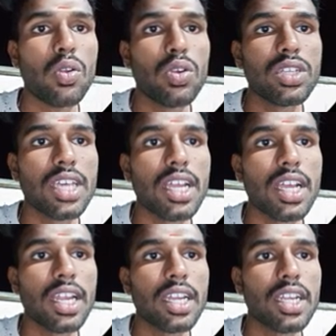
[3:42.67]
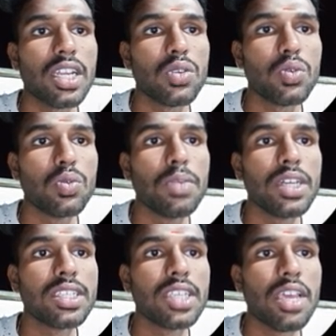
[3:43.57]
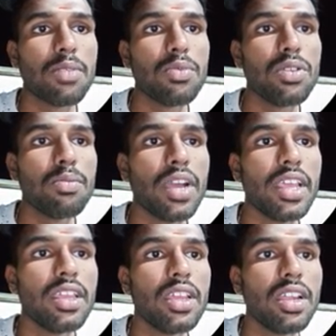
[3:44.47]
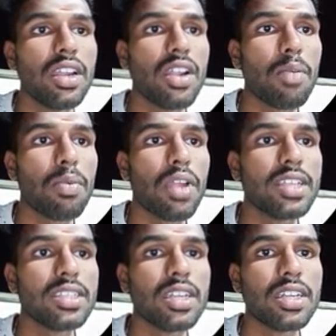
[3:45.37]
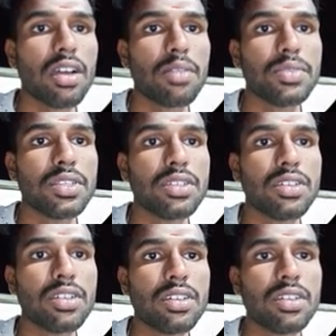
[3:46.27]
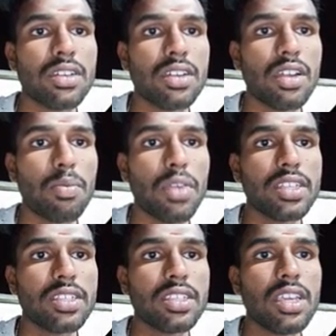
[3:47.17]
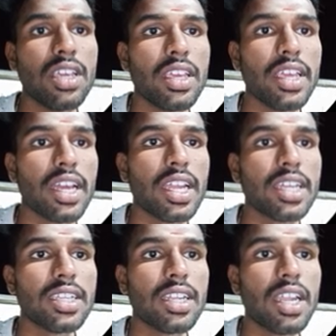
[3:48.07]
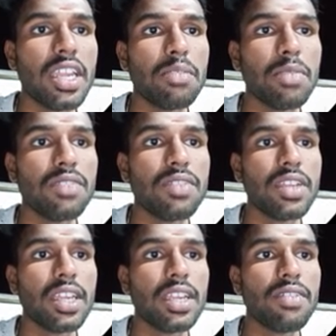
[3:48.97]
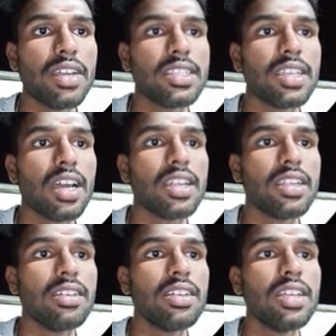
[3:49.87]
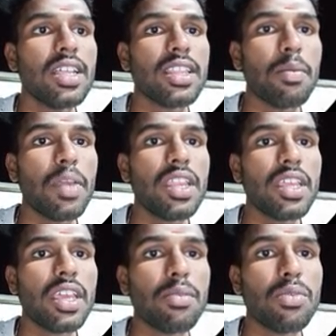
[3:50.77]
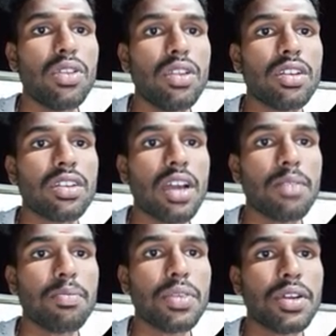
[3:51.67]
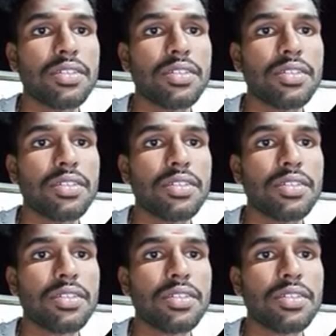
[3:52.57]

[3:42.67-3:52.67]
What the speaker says: Nodes are connected to bus cable by drop lines and tops. Drop lines: a connection running between a device and the main cable top.